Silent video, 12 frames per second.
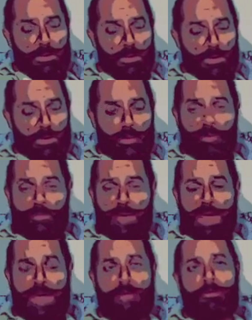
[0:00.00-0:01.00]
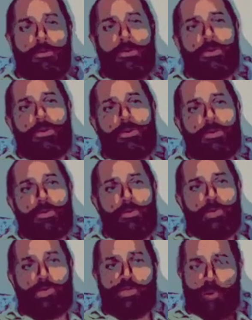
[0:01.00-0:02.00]
a good man
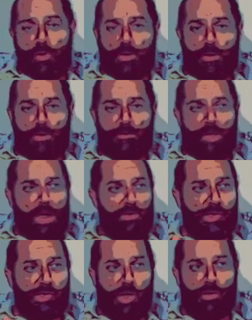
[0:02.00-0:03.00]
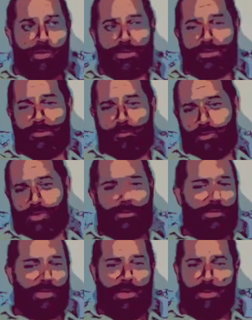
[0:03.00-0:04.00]
once spoke of Aristotle as the first
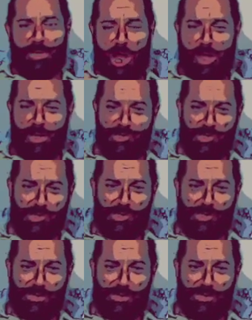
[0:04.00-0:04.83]
phenomenologist.